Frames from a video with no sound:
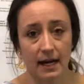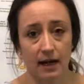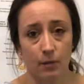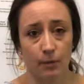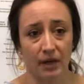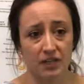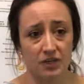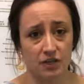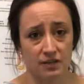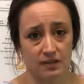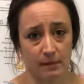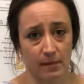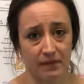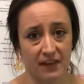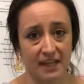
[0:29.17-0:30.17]
But just some
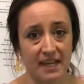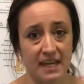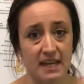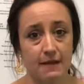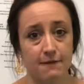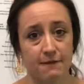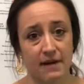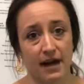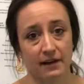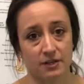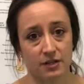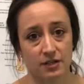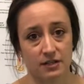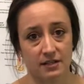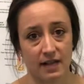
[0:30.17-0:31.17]
of the key
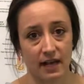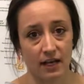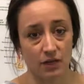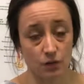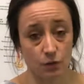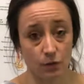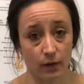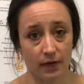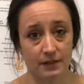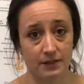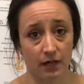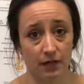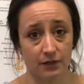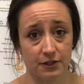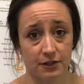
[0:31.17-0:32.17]
factors that you want to
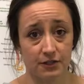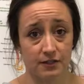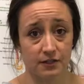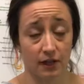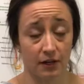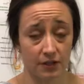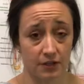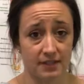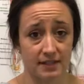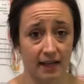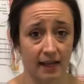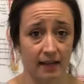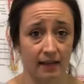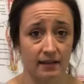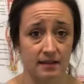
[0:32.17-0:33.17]

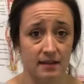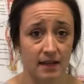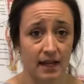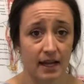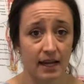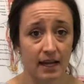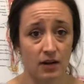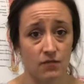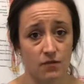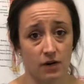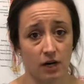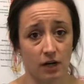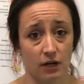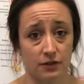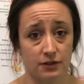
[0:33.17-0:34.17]
understand in
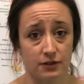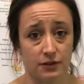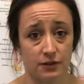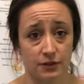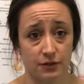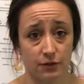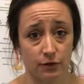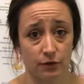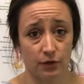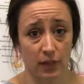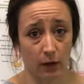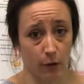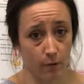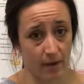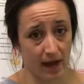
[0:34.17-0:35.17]
regards to
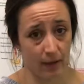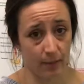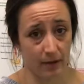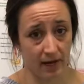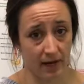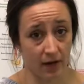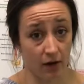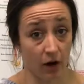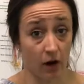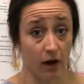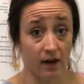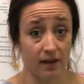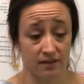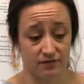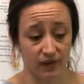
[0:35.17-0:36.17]
lower back pain are
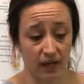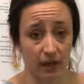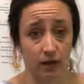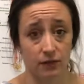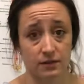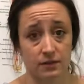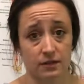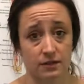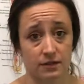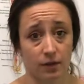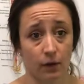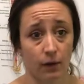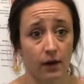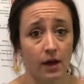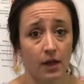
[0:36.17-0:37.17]
as follows.
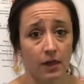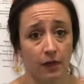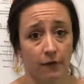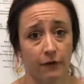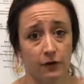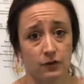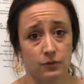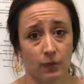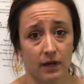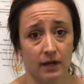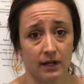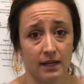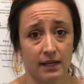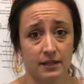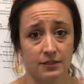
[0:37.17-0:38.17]
So the first one
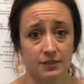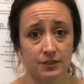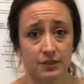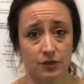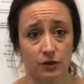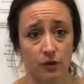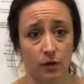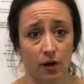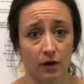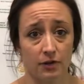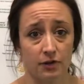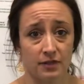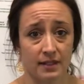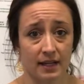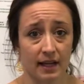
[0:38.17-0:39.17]
is to
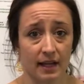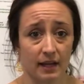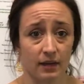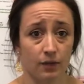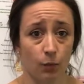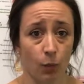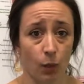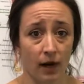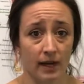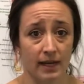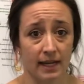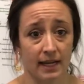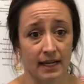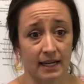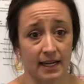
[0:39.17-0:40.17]
understand what
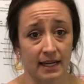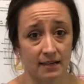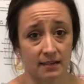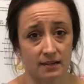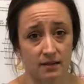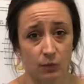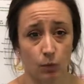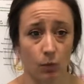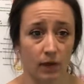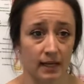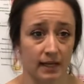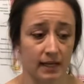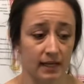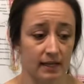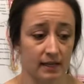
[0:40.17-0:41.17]
it is and what
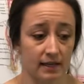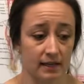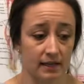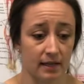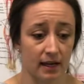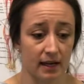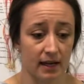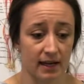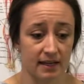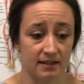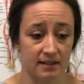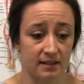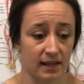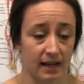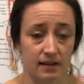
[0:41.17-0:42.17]
it
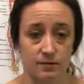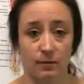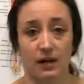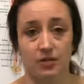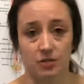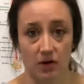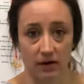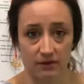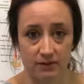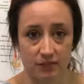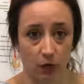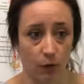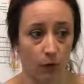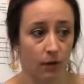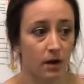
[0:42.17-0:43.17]
isn't as much of.
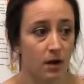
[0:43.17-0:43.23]
So